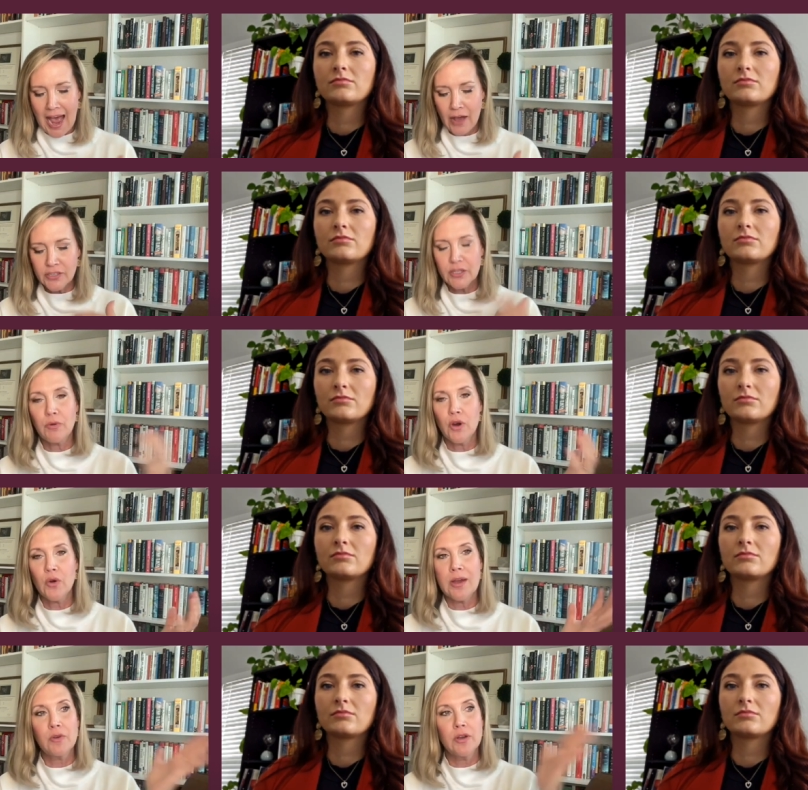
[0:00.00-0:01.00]
Speaker 1: How does the
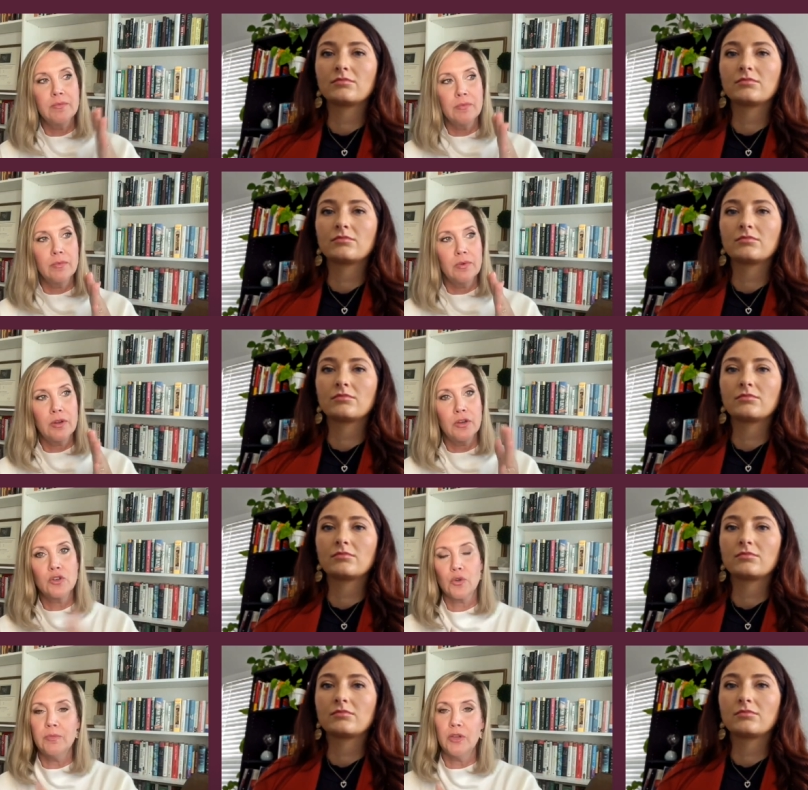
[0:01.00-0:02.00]
program co-
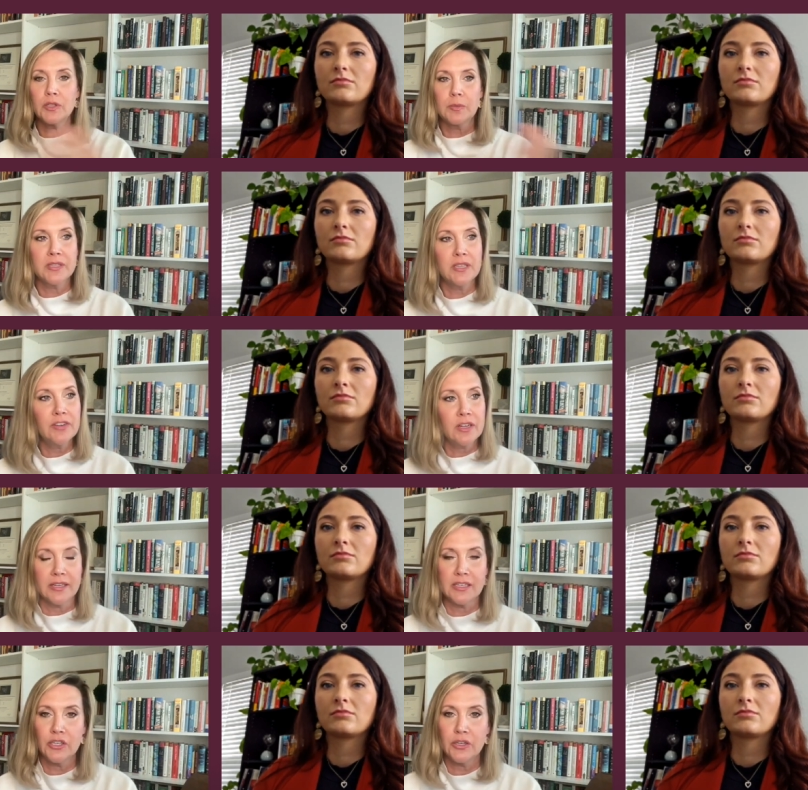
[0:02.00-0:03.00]
contribute
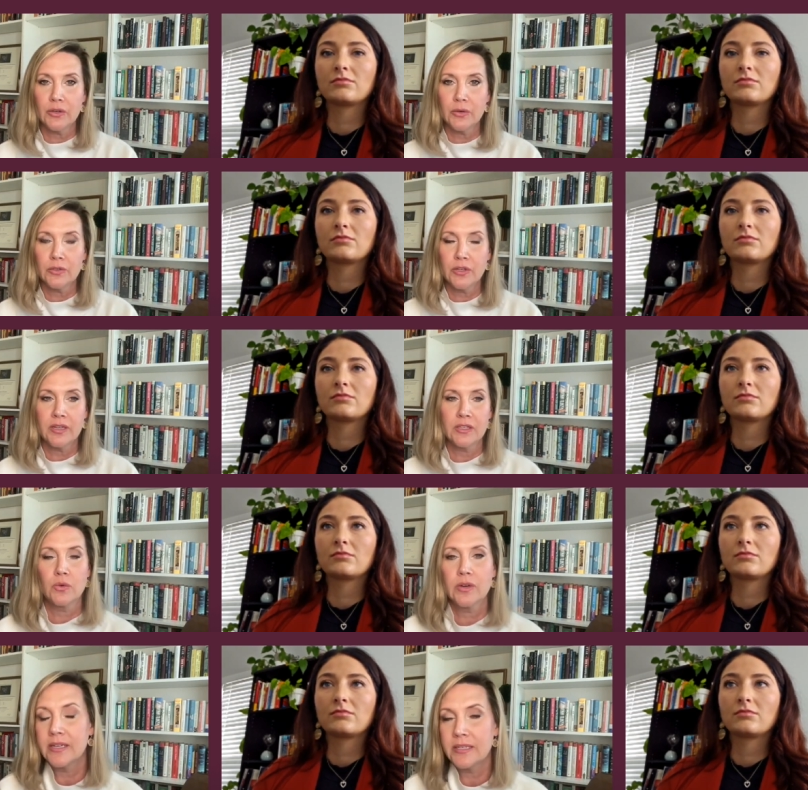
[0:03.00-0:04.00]
specifically to to these
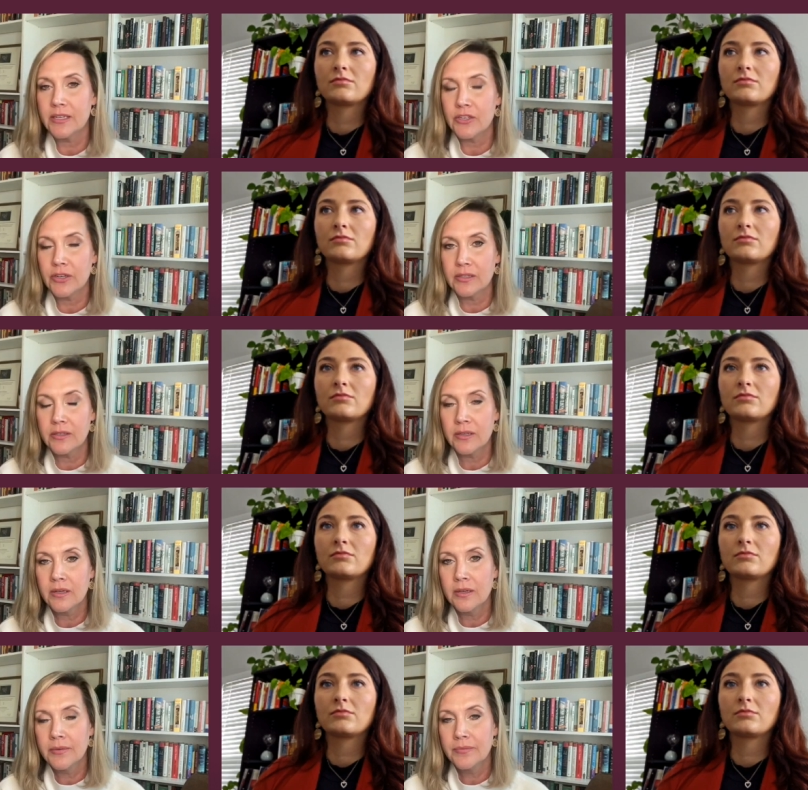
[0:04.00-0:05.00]
organizations?
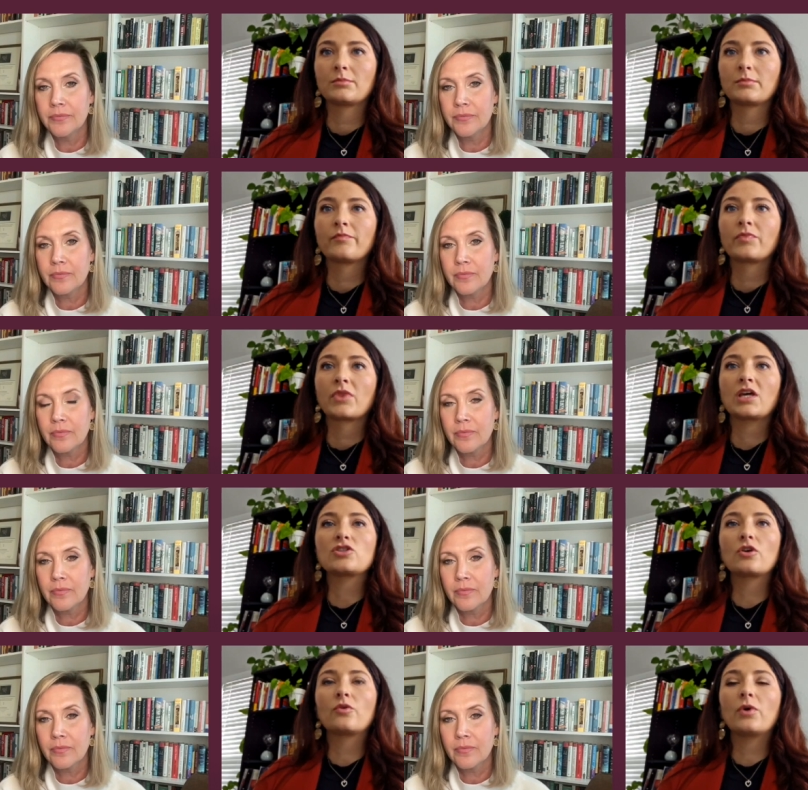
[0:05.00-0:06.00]

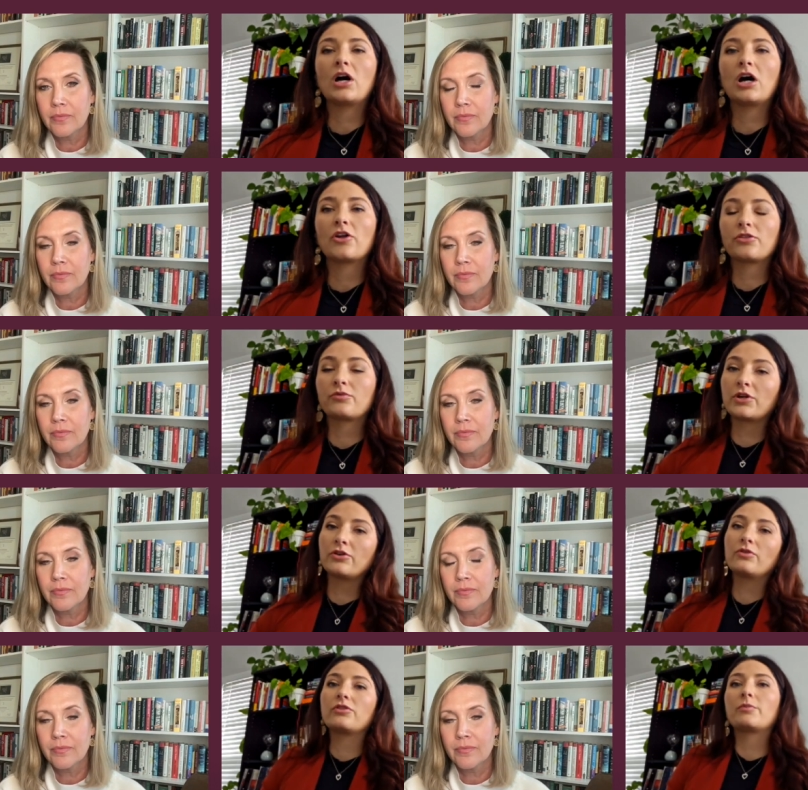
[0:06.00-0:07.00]
Speaker 2: Yeah, so uh,
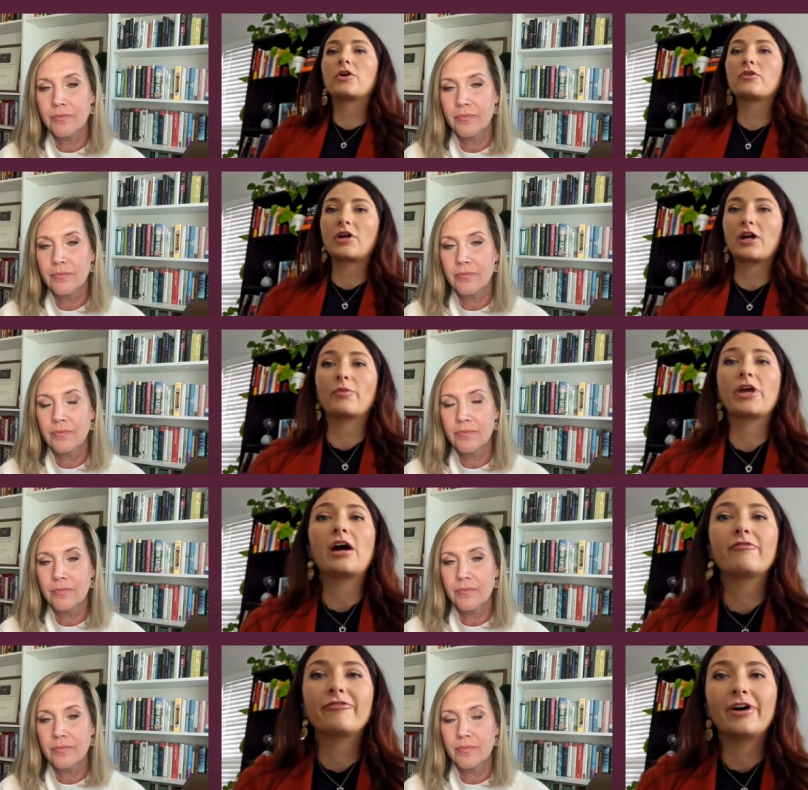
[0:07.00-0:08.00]
through the program, we
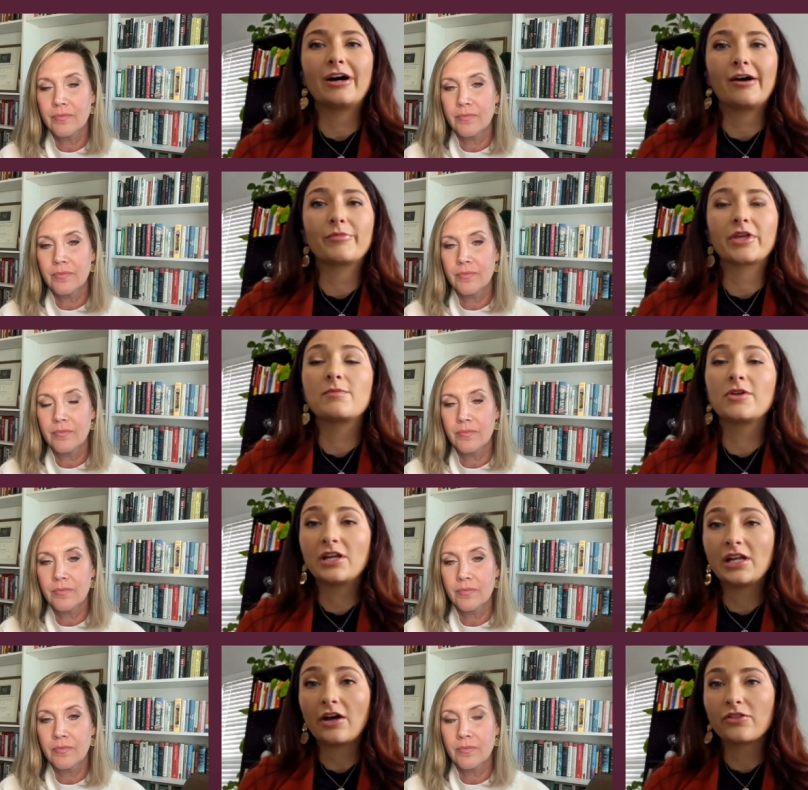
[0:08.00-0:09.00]
have um, the
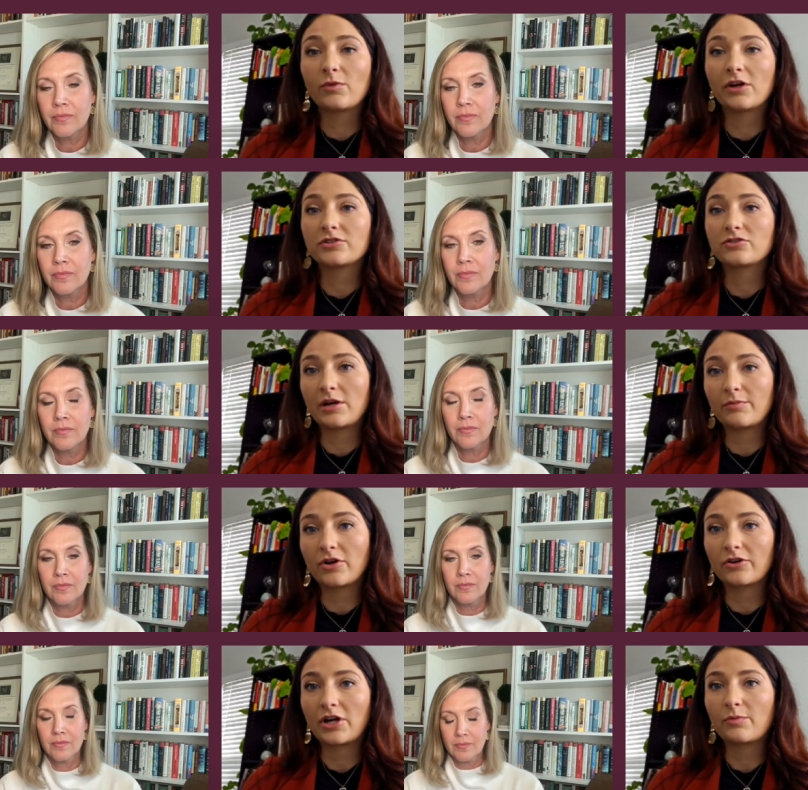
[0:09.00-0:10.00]
Community Health and Wellness
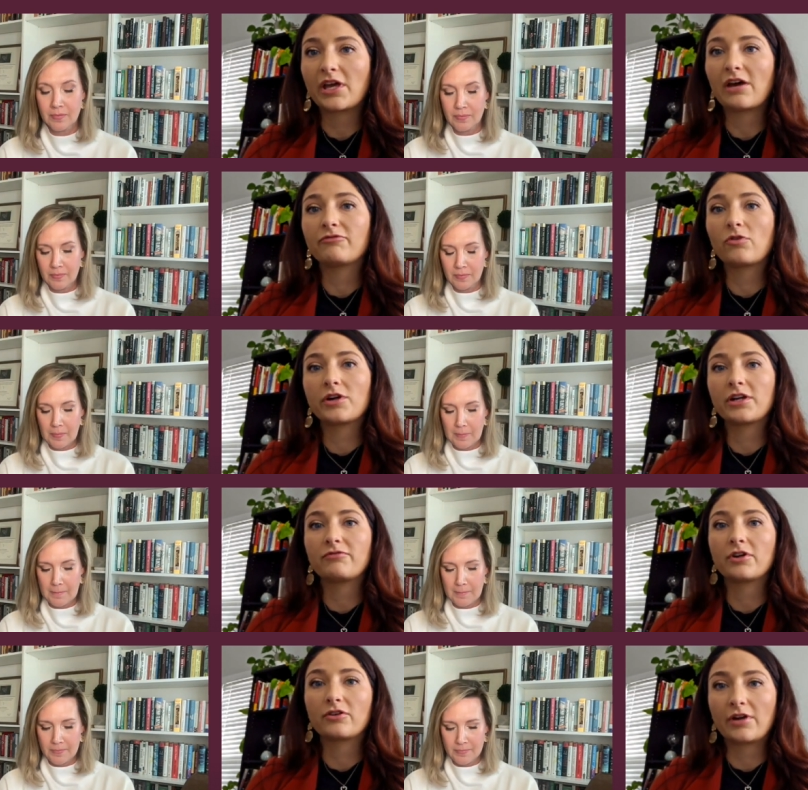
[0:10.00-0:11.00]
Grant Program. We have four
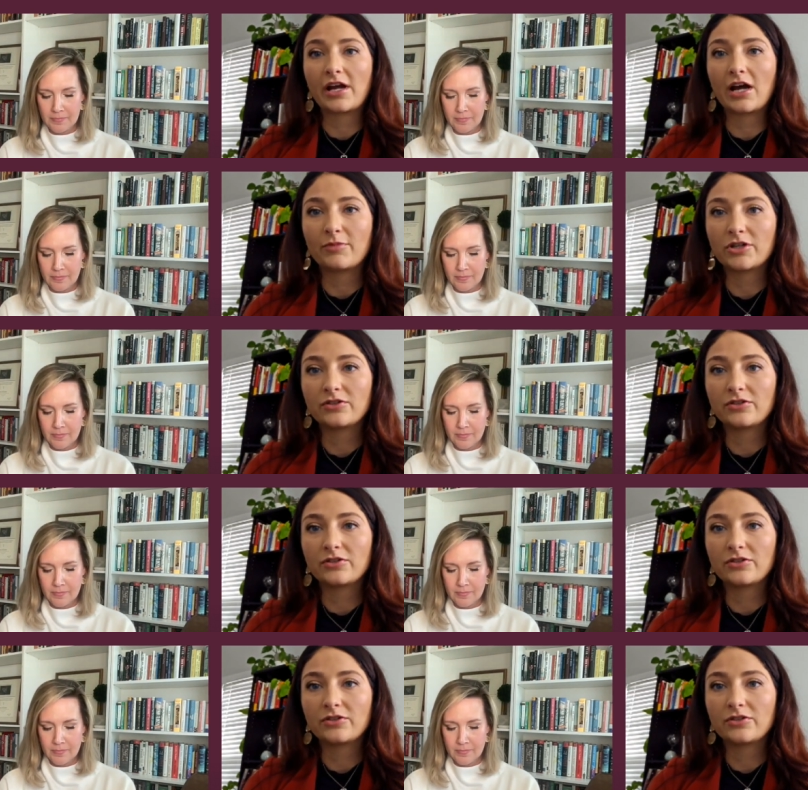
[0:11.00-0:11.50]
different grant